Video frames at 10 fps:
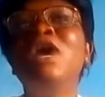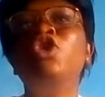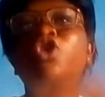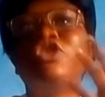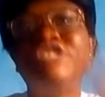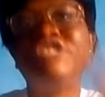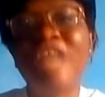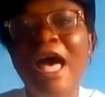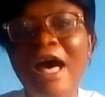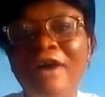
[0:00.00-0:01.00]
your
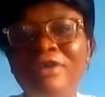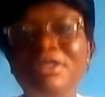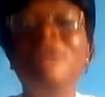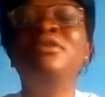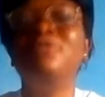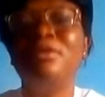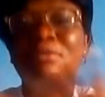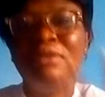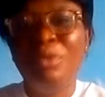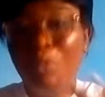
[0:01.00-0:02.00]
child,
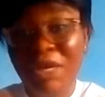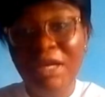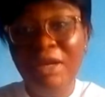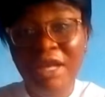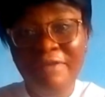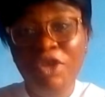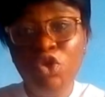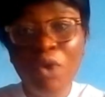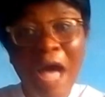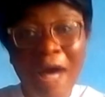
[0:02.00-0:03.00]
leaving
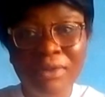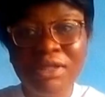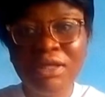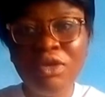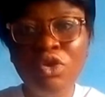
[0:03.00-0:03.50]
you out.